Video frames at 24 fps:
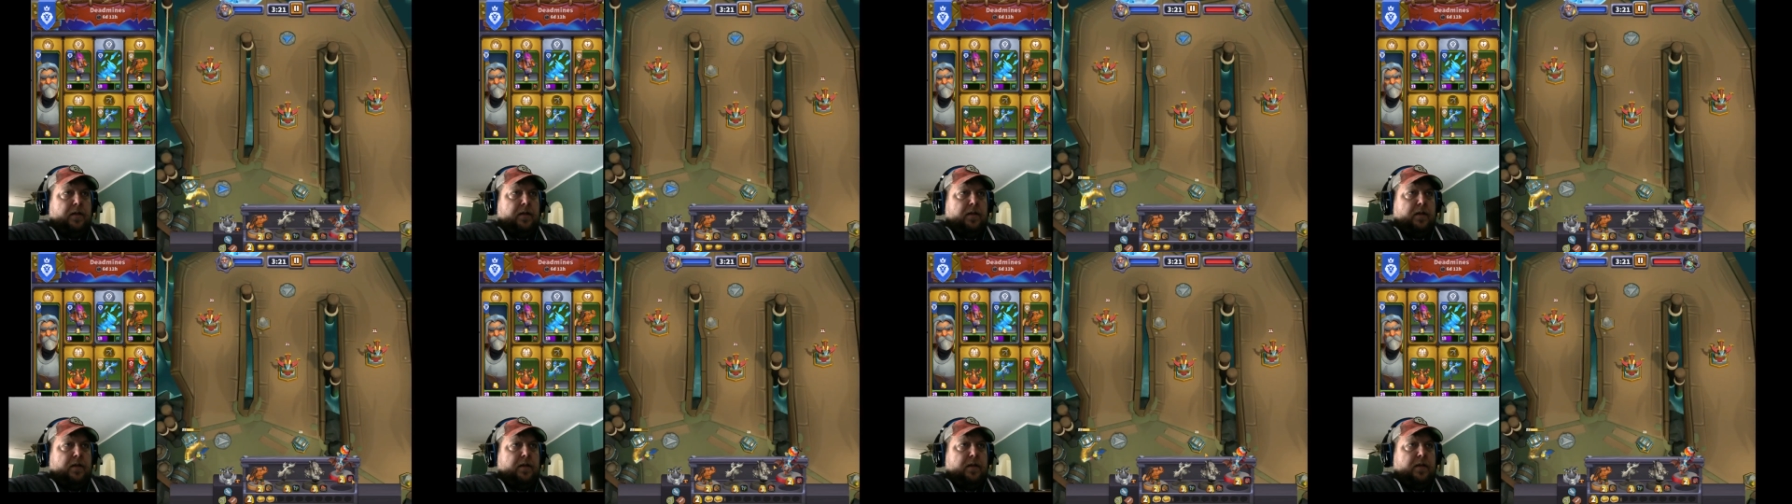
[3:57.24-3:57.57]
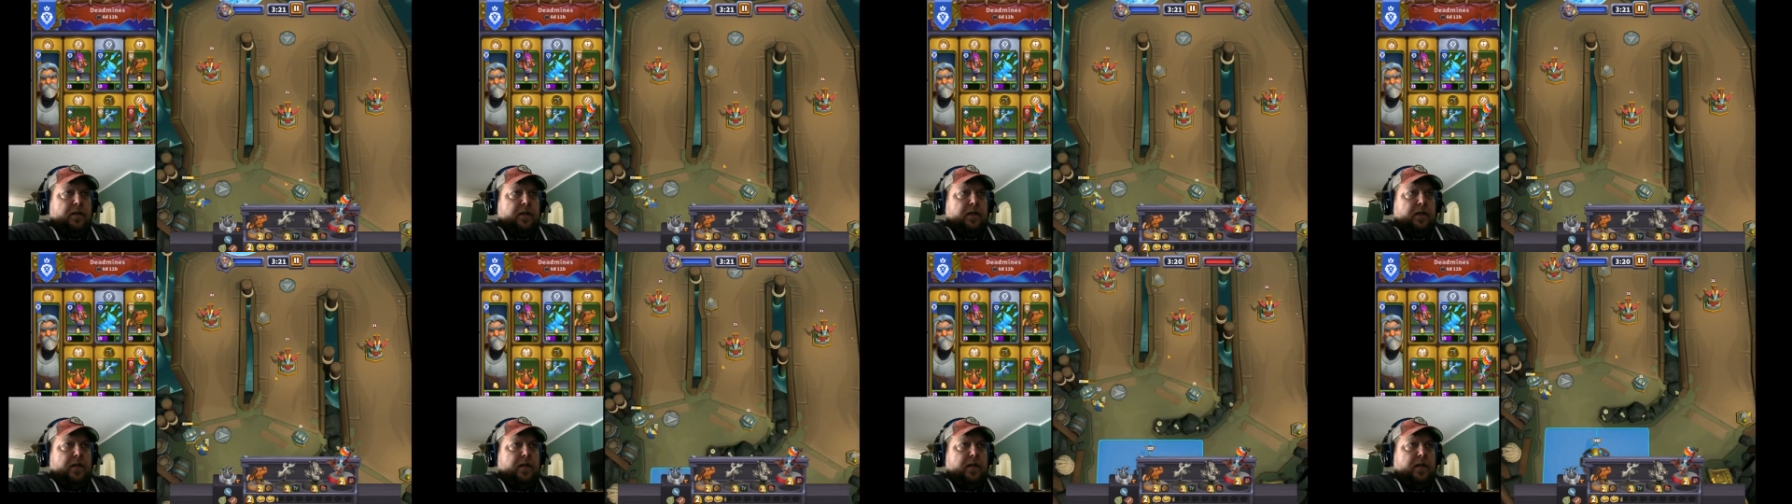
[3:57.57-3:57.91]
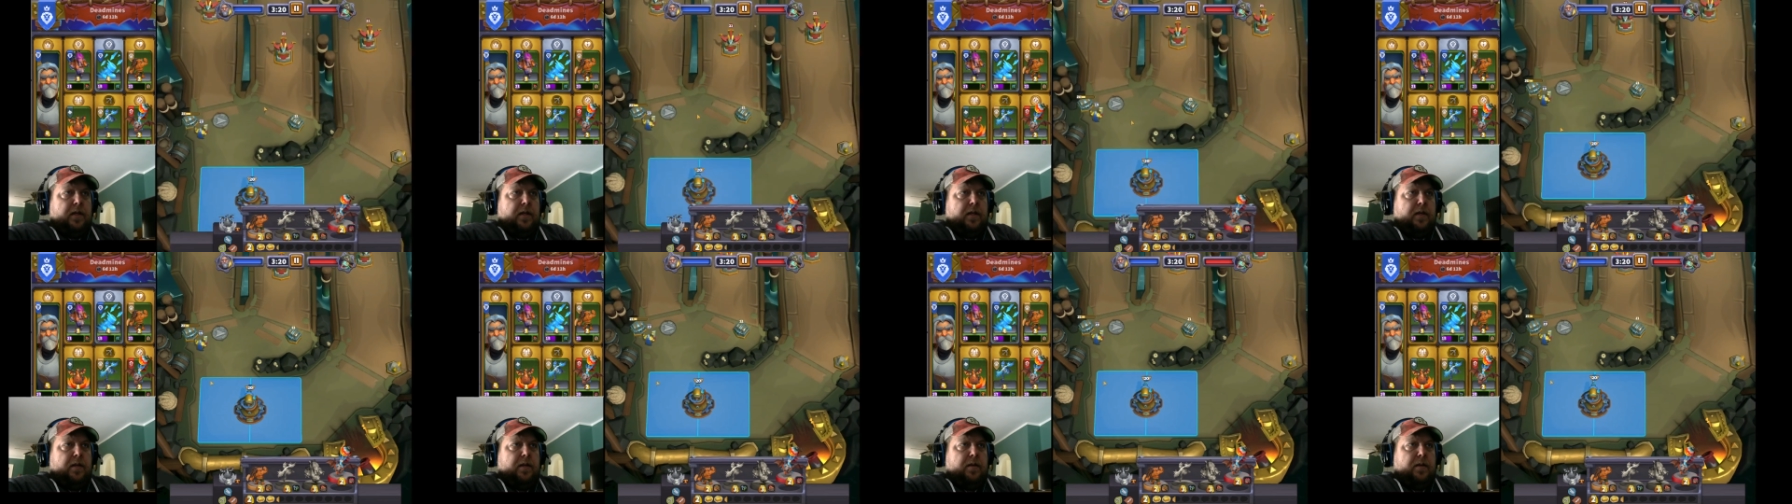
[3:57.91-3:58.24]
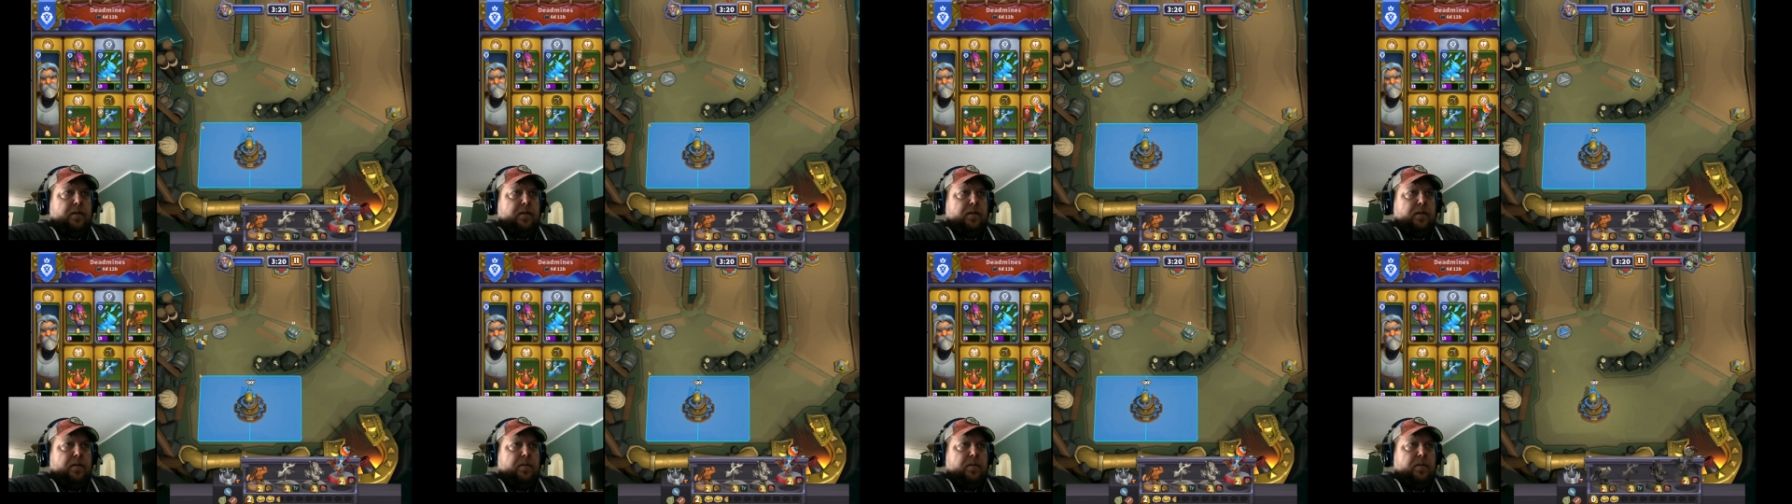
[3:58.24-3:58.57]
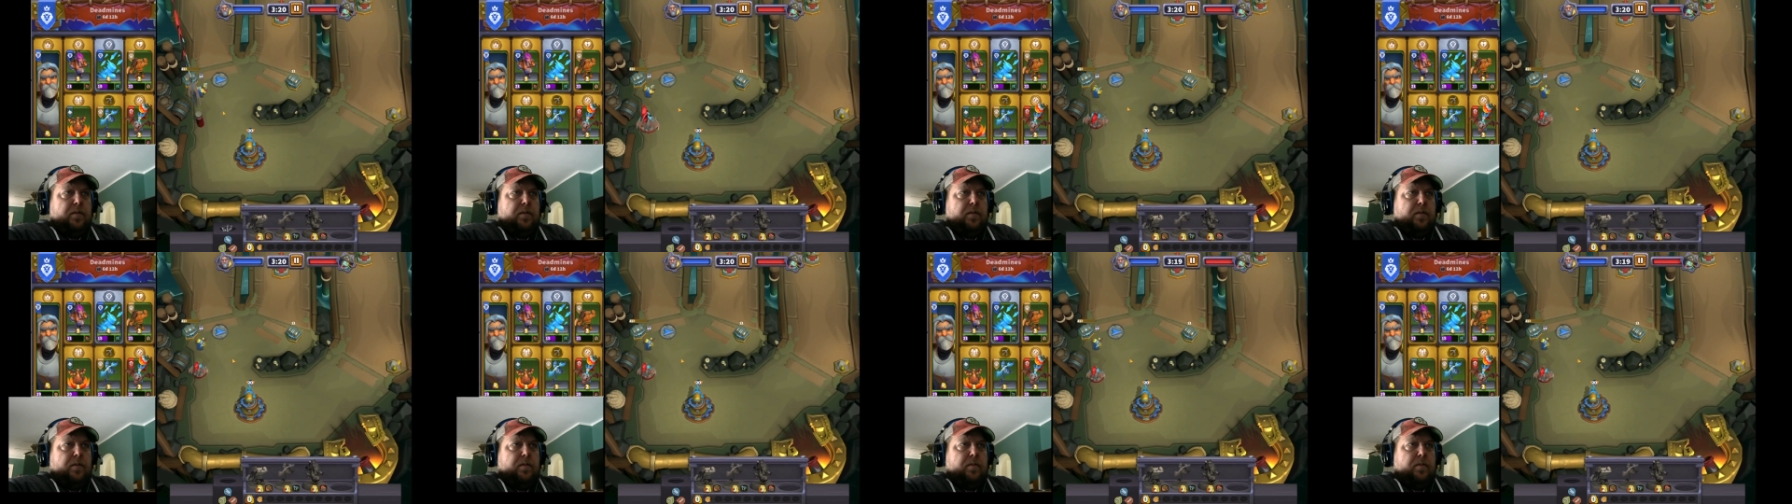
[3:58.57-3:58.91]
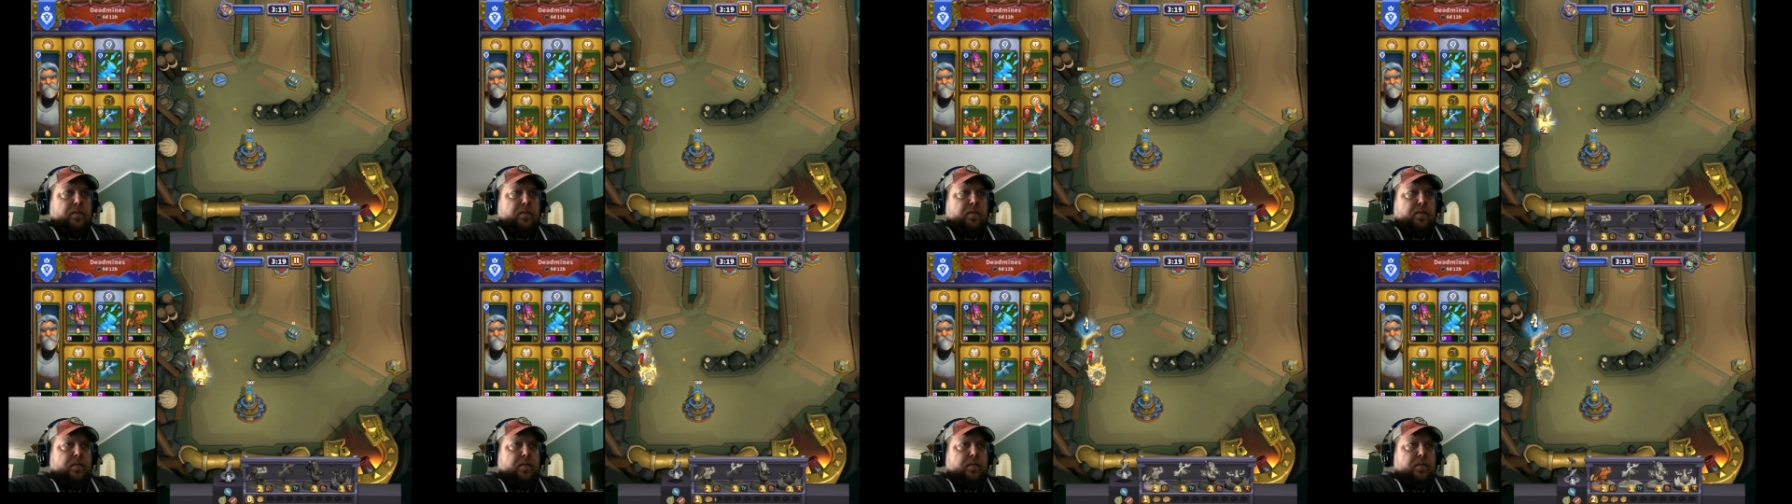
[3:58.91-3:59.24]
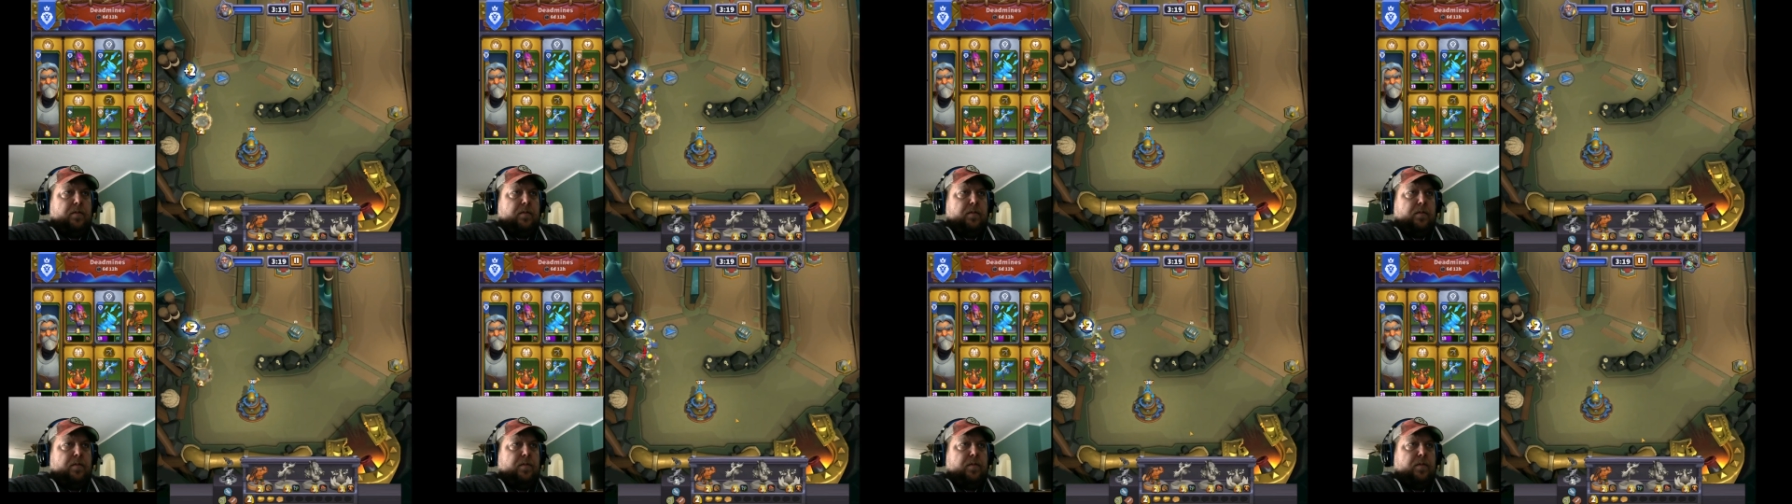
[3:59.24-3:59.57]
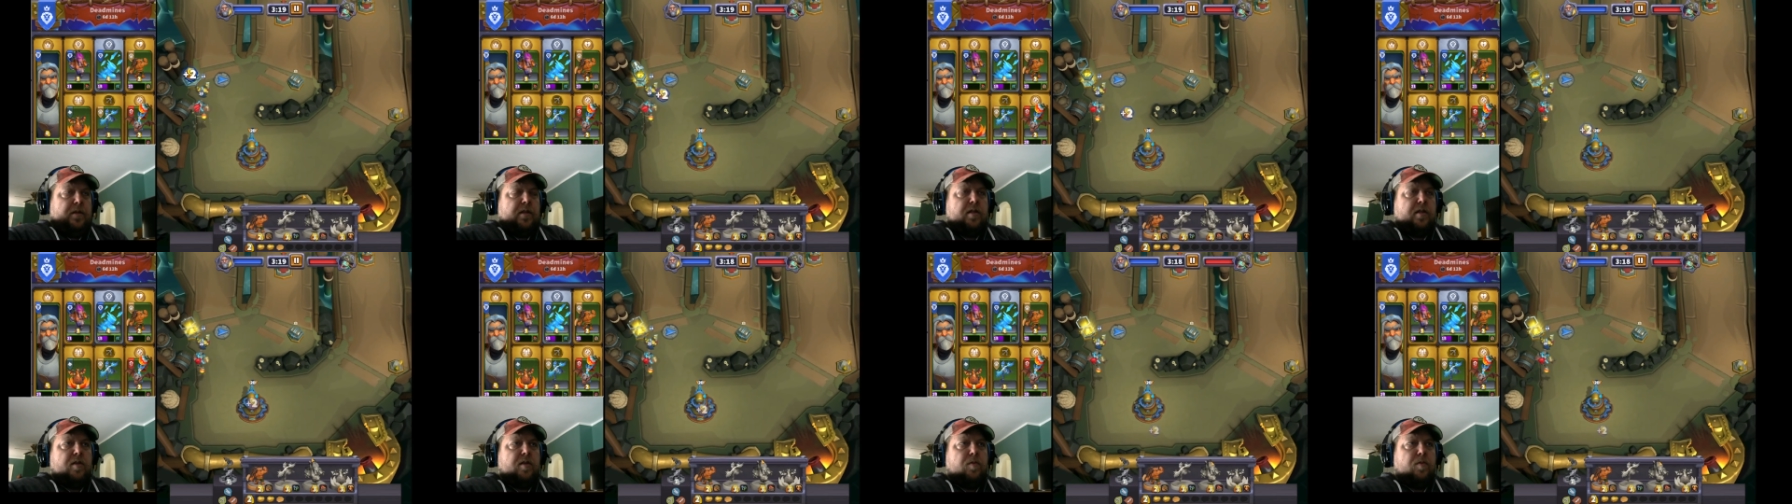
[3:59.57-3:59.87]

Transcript: this